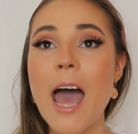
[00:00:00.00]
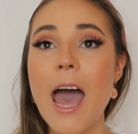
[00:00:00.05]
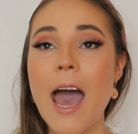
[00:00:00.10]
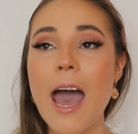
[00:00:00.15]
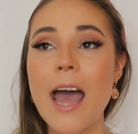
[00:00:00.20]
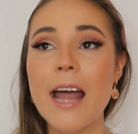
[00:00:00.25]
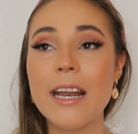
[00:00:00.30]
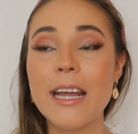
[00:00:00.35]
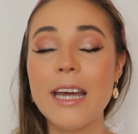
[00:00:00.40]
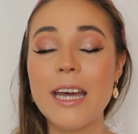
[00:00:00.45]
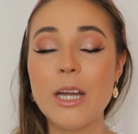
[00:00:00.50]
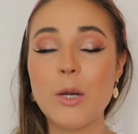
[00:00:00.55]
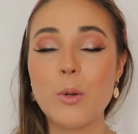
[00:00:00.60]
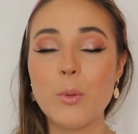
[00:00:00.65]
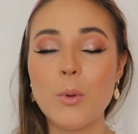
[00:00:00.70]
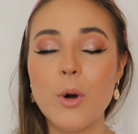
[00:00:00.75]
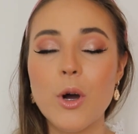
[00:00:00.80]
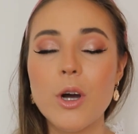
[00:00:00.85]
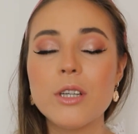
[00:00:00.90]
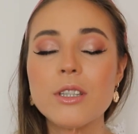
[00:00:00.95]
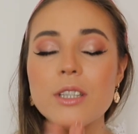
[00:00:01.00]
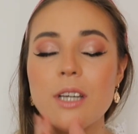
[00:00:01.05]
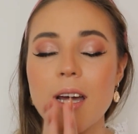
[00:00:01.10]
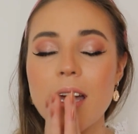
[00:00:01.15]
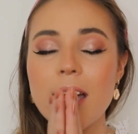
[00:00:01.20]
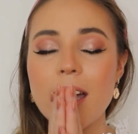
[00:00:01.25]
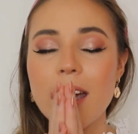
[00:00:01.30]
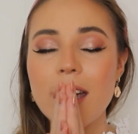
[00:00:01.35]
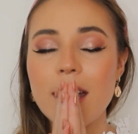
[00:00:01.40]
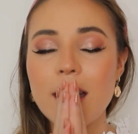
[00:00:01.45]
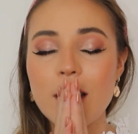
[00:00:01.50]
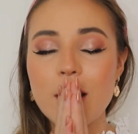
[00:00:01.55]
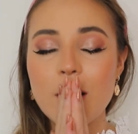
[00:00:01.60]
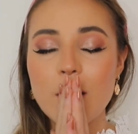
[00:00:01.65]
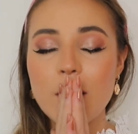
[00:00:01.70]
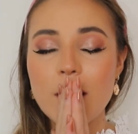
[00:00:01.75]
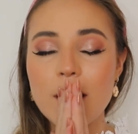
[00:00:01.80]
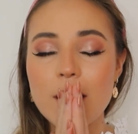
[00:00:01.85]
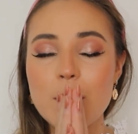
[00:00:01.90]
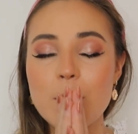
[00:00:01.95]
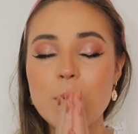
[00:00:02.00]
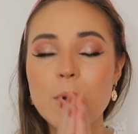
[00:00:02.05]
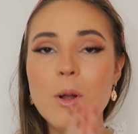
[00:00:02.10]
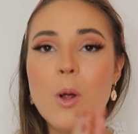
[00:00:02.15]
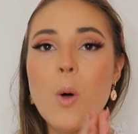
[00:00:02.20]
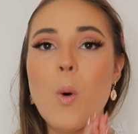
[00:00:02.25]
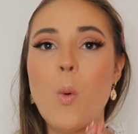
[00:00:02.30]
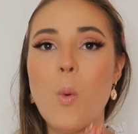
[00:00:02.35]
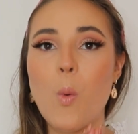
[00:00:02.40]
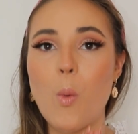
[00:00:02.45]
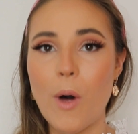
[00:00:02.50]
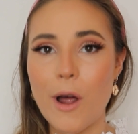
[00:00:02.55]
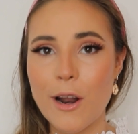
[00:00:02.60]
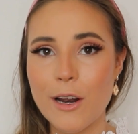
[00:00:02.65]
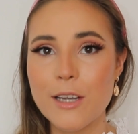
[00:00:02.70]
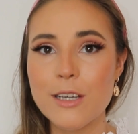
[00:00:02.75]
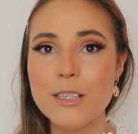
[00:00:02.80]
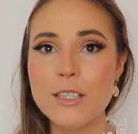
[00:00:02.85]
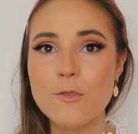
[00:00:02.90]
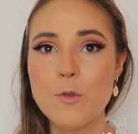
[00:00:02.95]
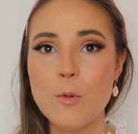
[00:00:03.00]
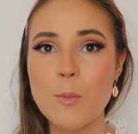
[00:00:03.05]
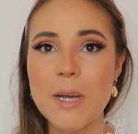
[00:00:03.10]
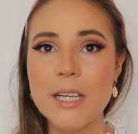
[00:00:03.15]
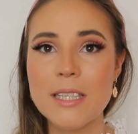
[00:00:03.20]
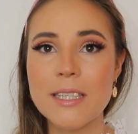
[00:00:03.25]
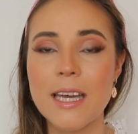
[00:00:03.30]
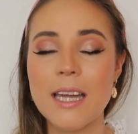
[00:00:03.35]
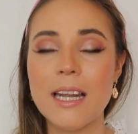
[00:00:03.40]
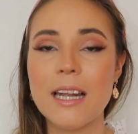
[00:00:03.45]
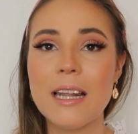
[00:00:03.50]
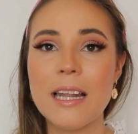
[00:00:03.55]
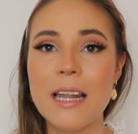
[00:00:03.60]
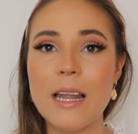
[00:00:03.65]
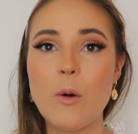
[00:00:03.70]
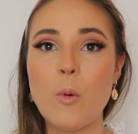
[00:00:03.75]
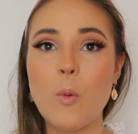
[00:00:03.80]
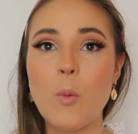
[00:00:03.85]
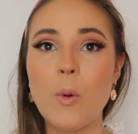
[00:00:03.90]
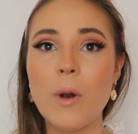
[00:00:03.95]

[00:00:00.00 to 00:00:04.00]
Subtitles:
And it worked incredible wonders for my skin.